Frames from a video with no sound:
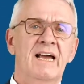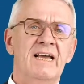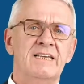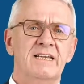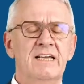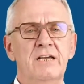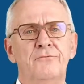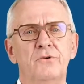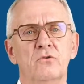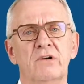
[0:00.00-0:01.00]
And
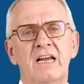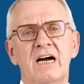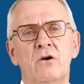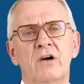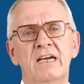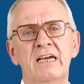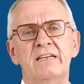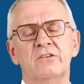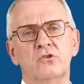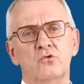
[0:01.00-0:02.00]
if you allow
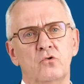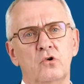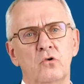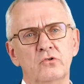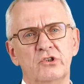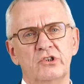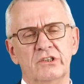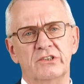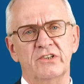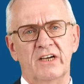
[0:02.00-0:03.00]
heat to
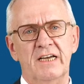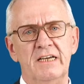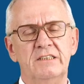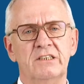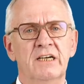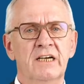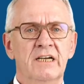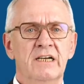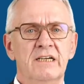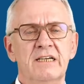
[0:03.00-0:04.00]
concentrate,
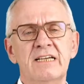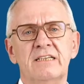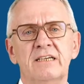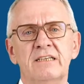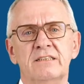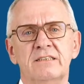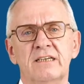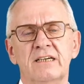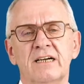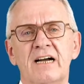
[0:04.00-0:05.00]
it
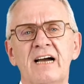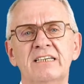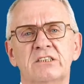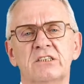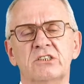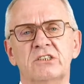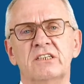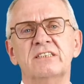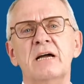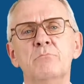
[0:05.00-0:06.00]
rises
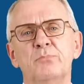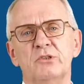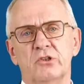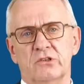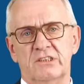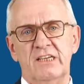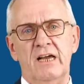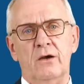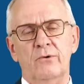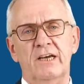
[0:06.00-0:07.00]
the temperatures
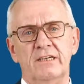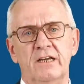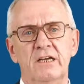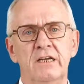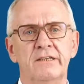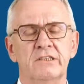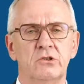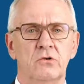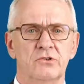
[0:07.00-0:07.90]
there where the heat is